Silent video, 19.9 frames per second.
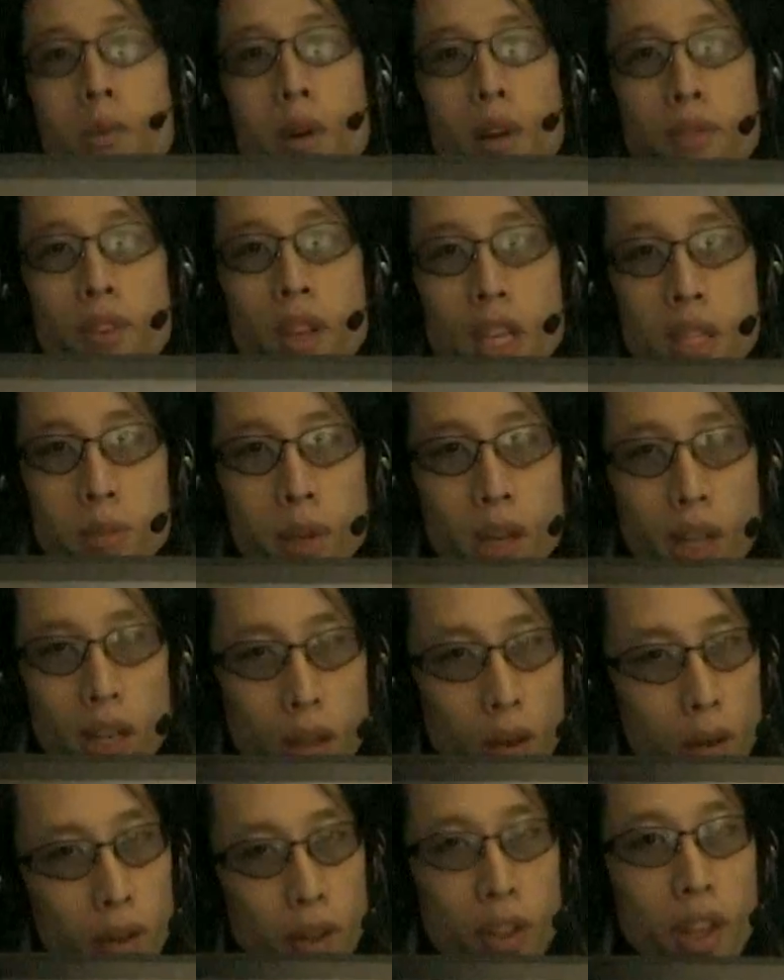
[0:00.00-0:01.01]
say this to my
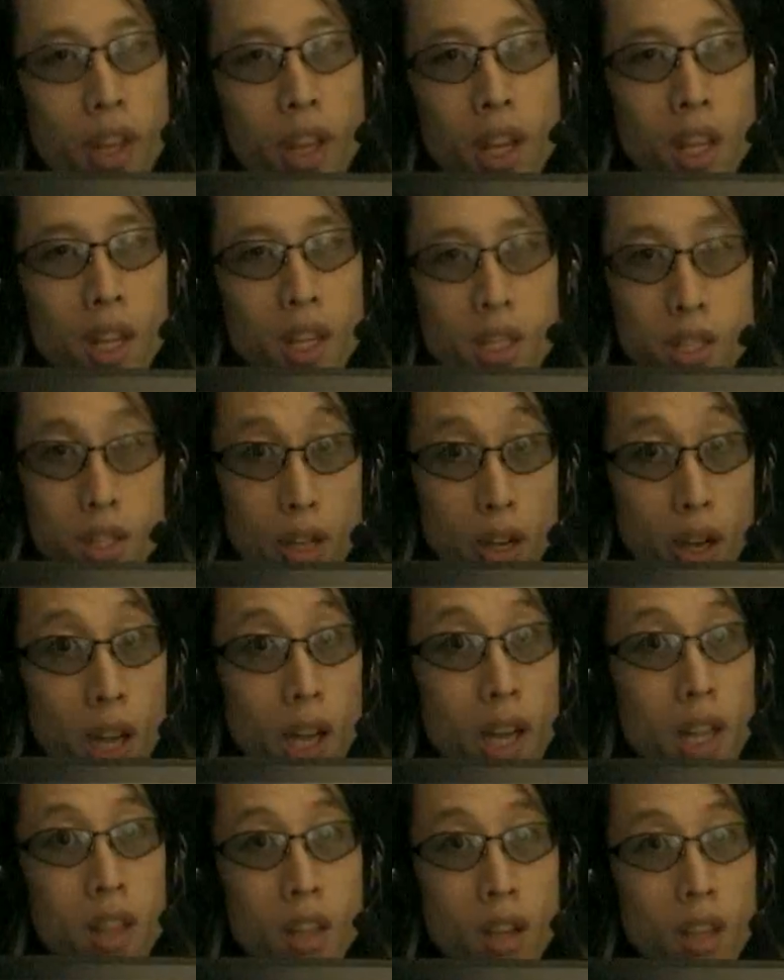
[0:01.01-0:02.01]
face but i know they're thinking this
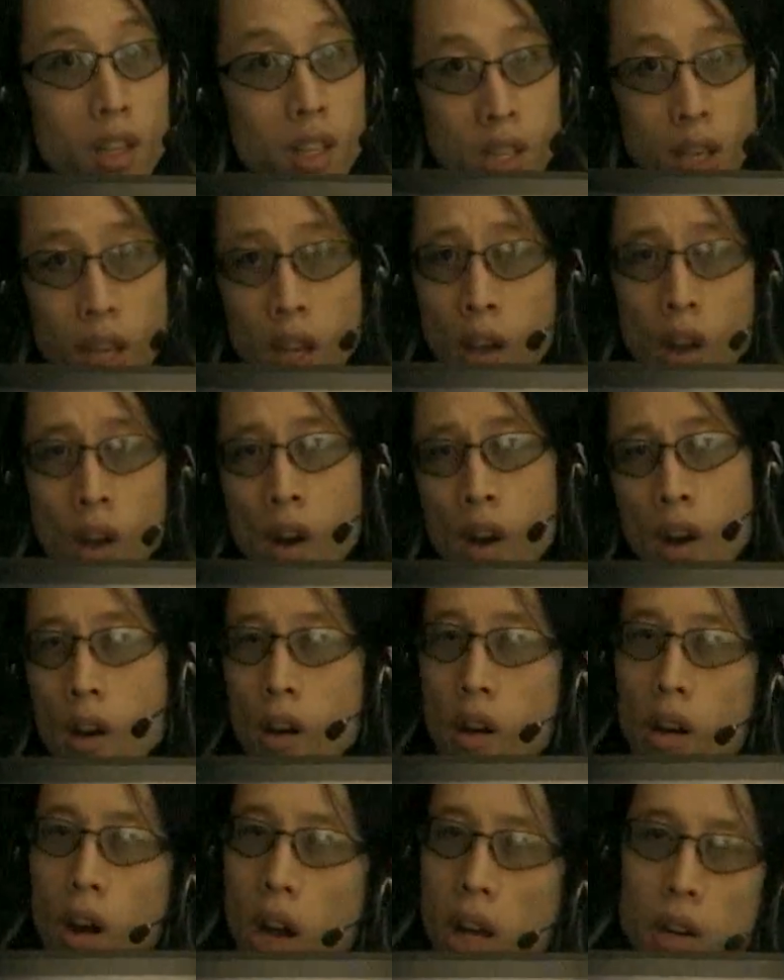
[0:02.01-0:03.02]
in their head and they're going to say
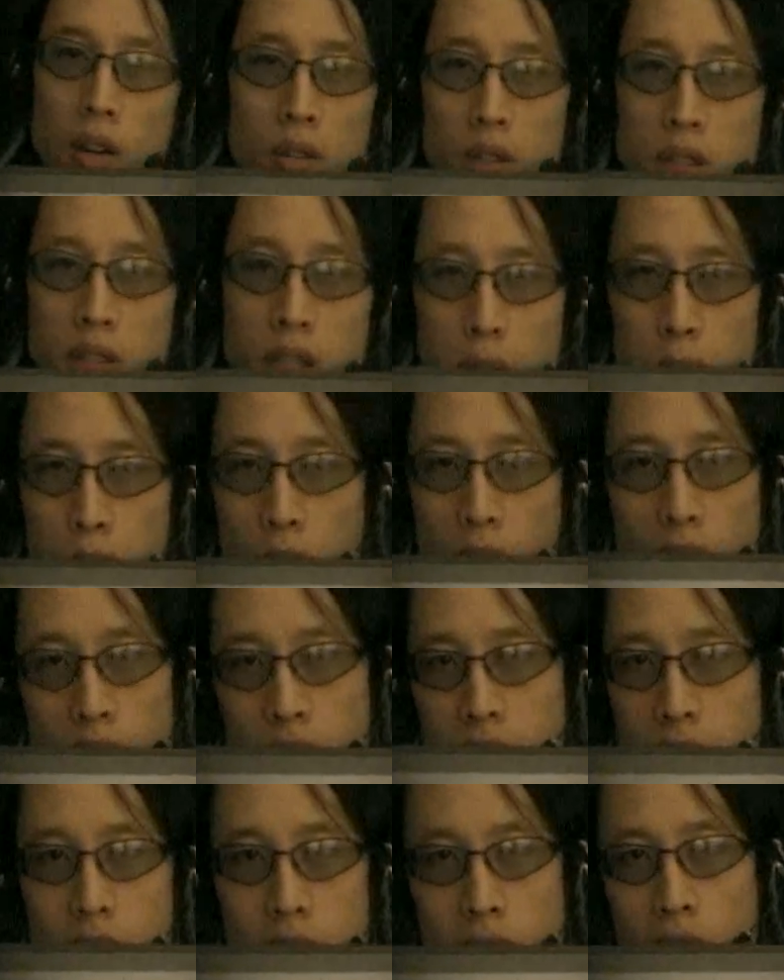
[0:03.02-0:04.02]
oh i don't need
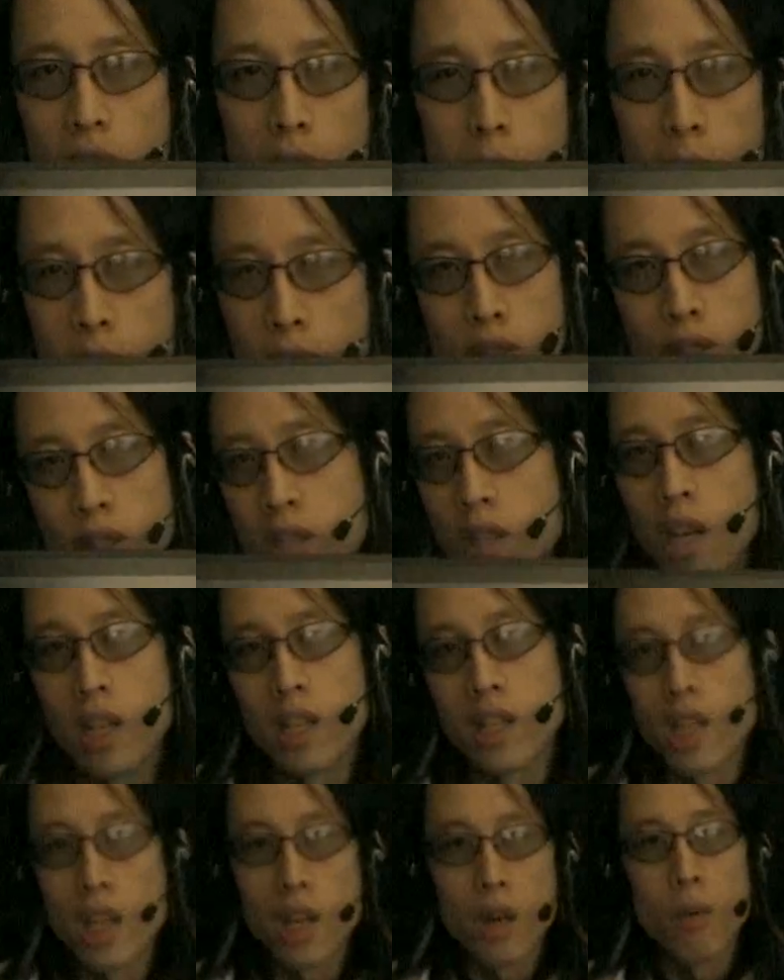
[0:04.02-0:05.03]
to practice these lame
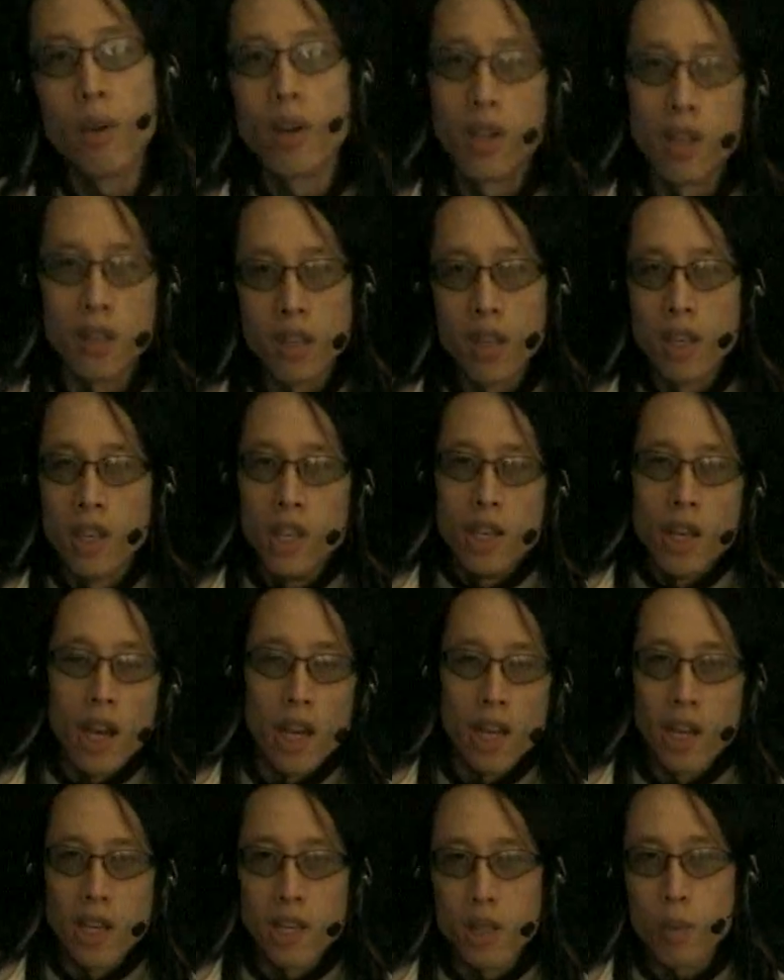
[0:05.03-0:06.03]
exercises i don't want to
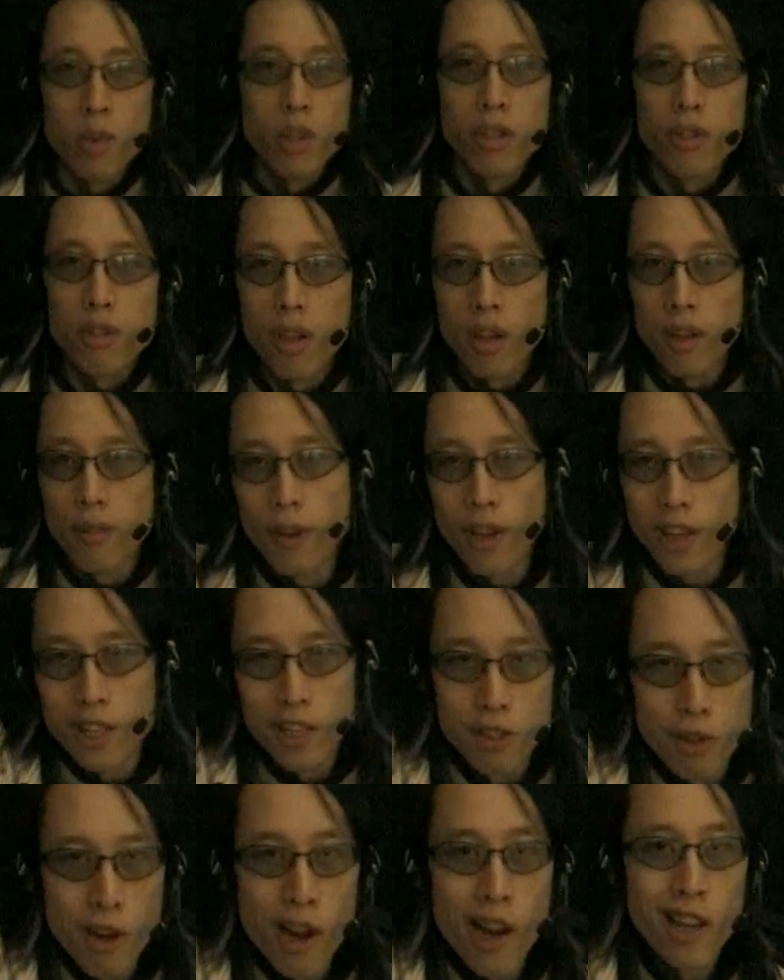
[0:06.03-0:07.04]
I, I just want to draw
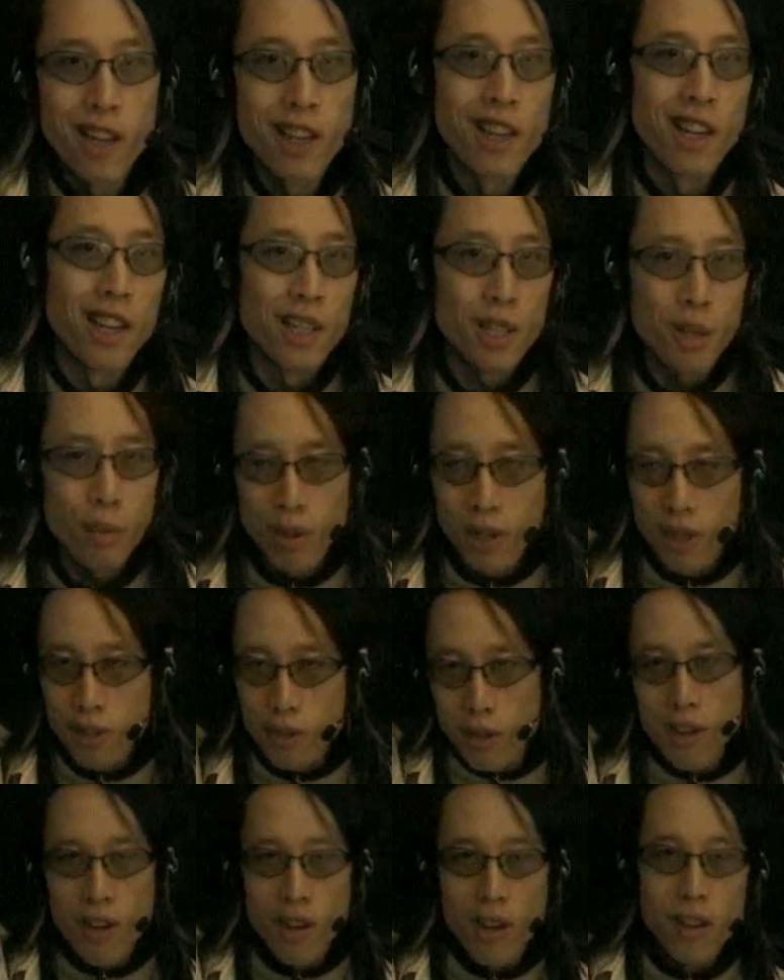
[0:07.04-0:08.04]
a fucking dragon i
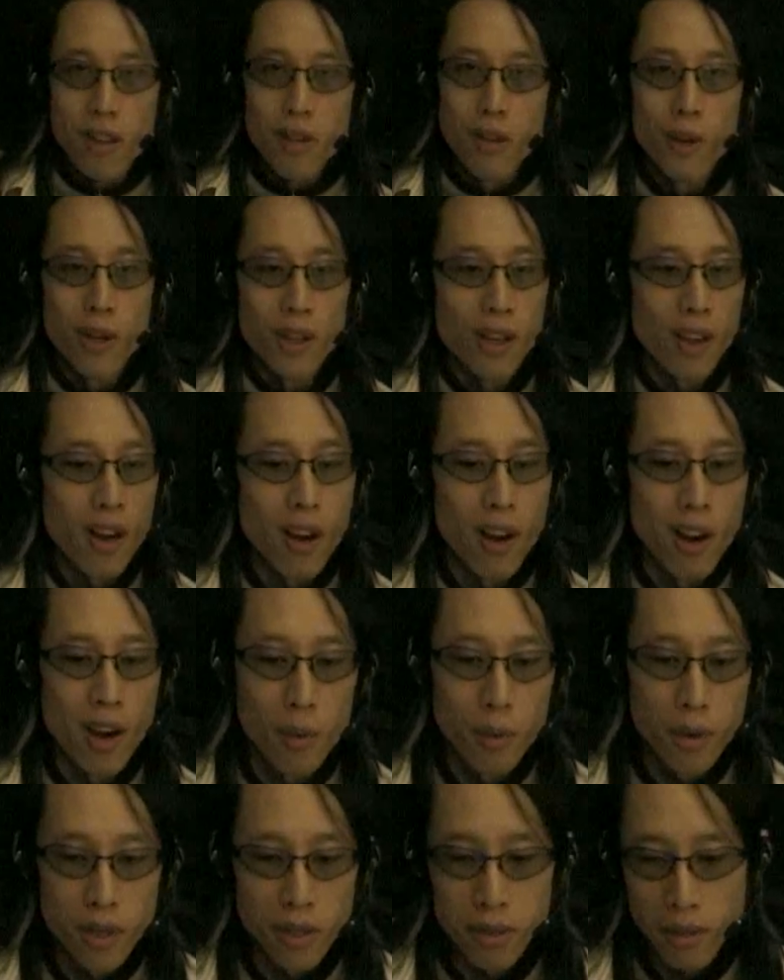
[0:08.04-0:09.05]
just want to draw you know a
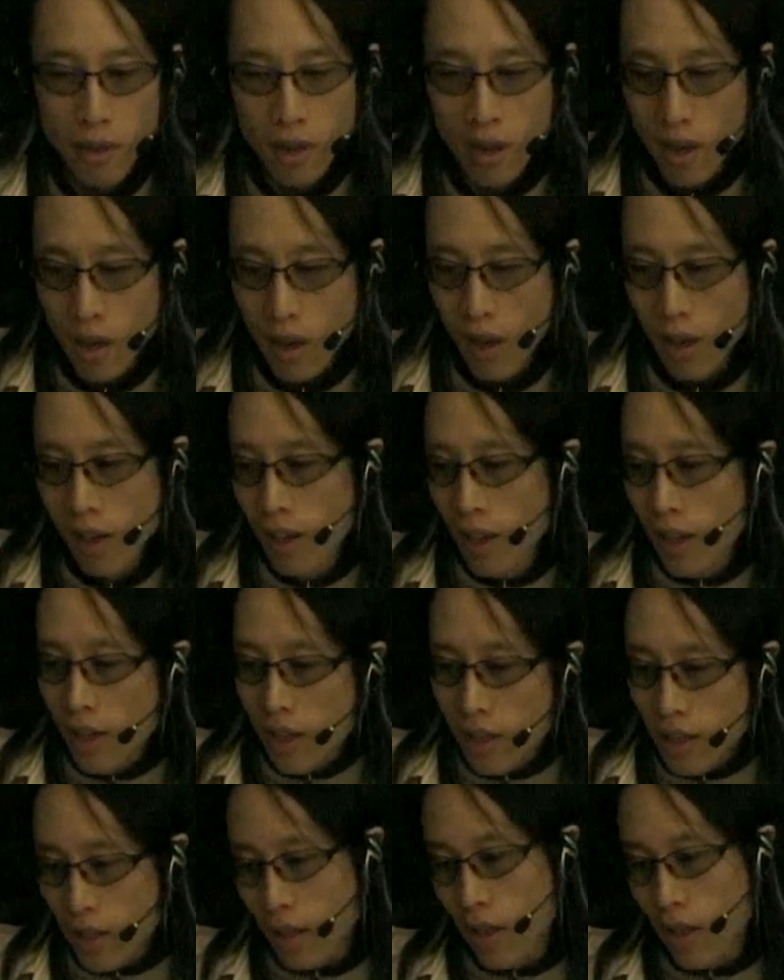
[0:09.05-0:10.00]
car i want to draw